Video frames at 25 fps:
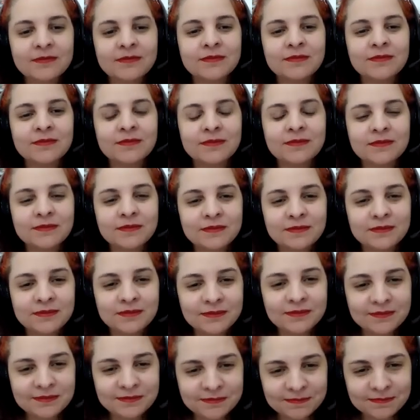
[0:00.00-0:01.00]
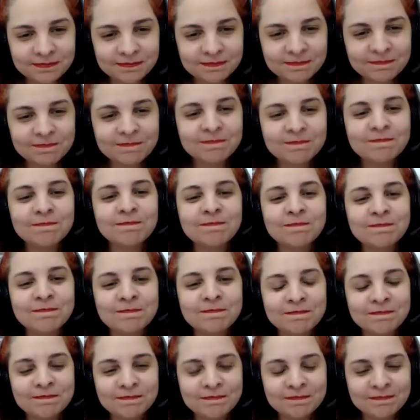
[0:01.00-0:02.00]

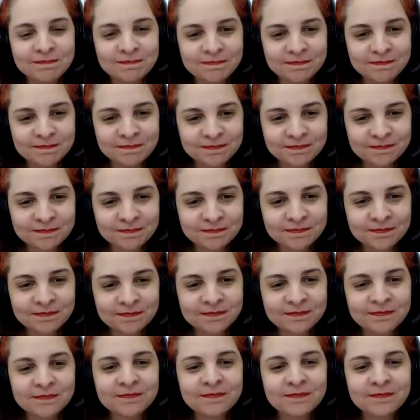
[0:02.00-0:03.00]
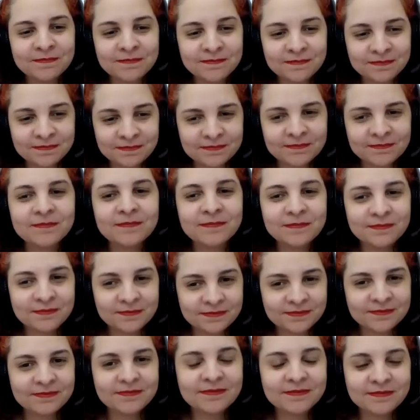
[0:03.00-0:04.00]

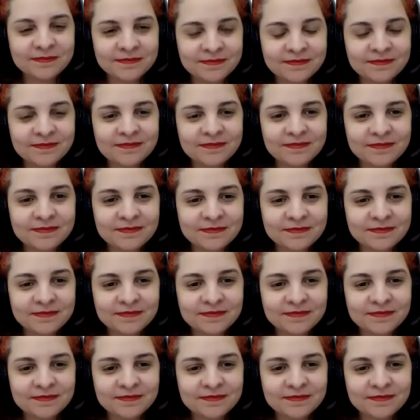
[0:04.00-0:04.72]
(silent)